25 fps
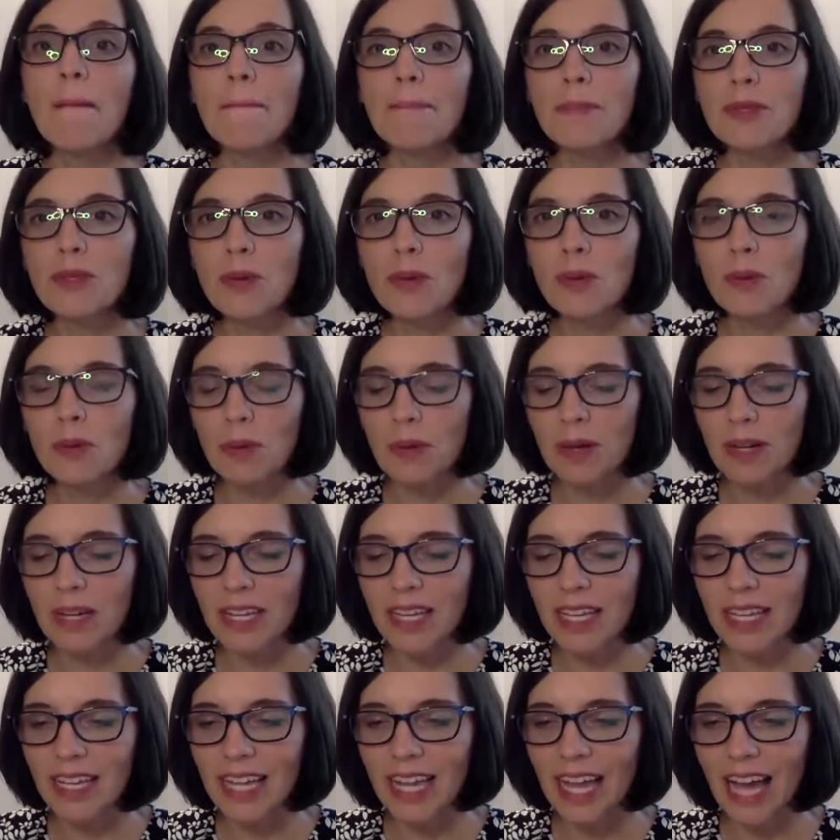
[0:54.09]
So
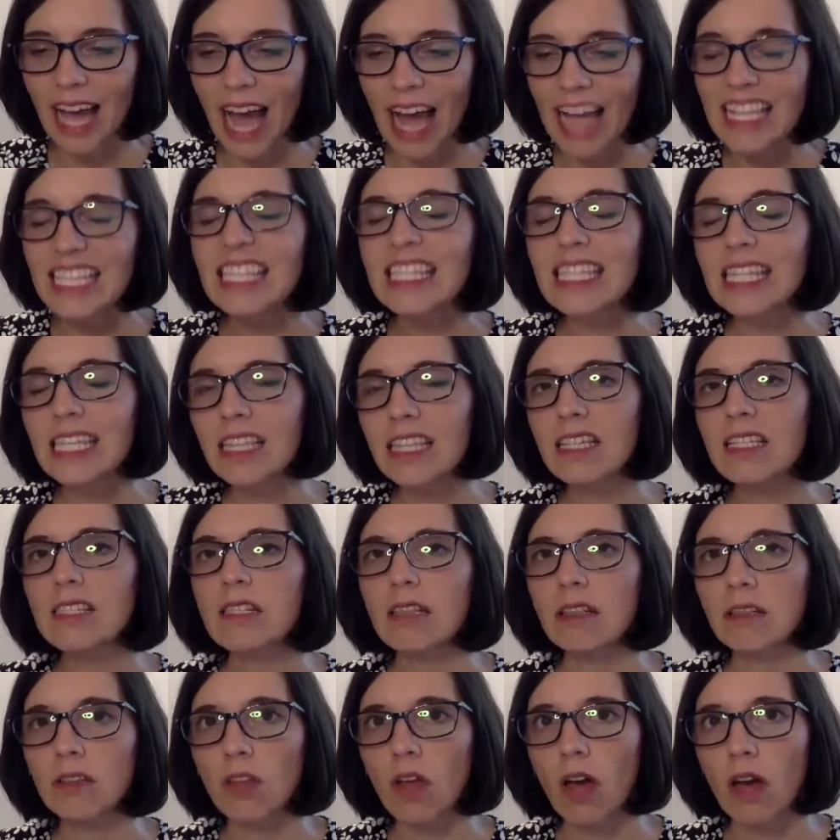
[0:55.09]
I see this a
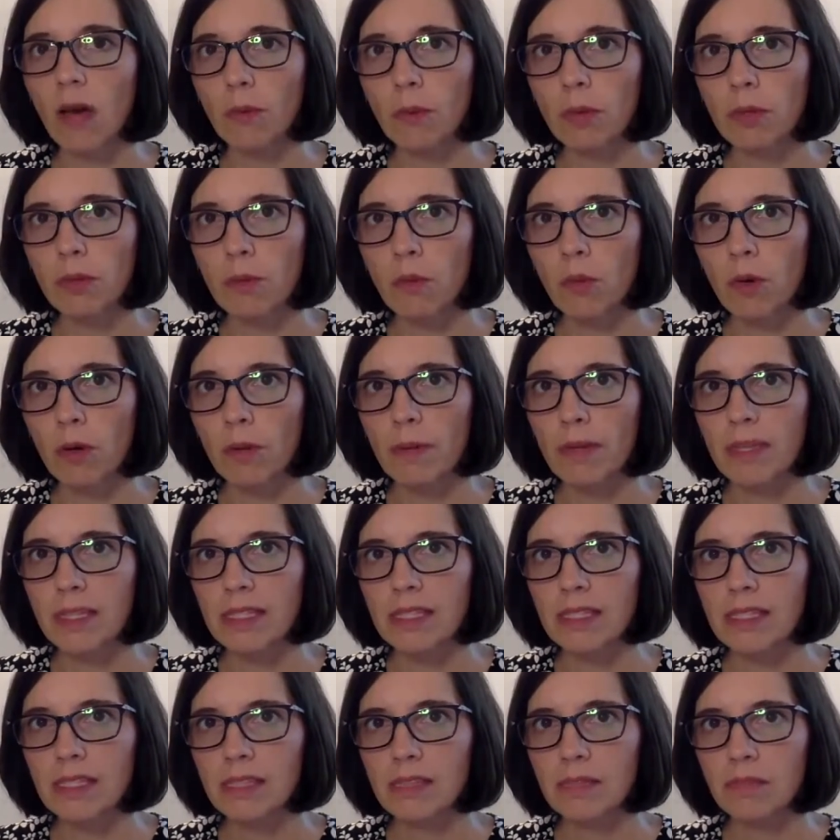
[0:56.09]
lot with
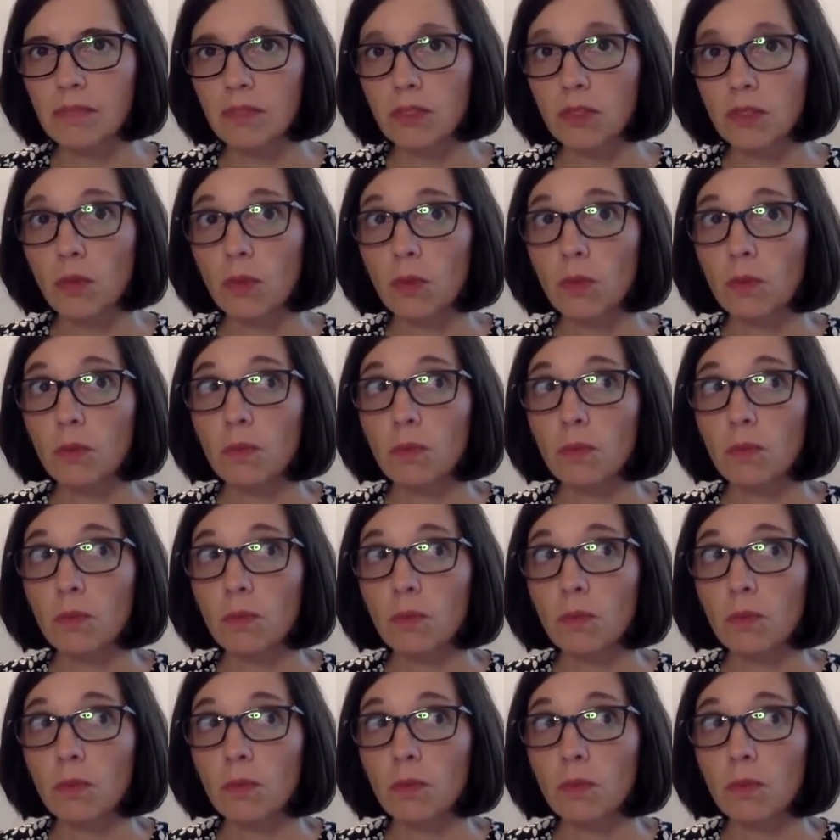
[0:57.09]
Mormons. So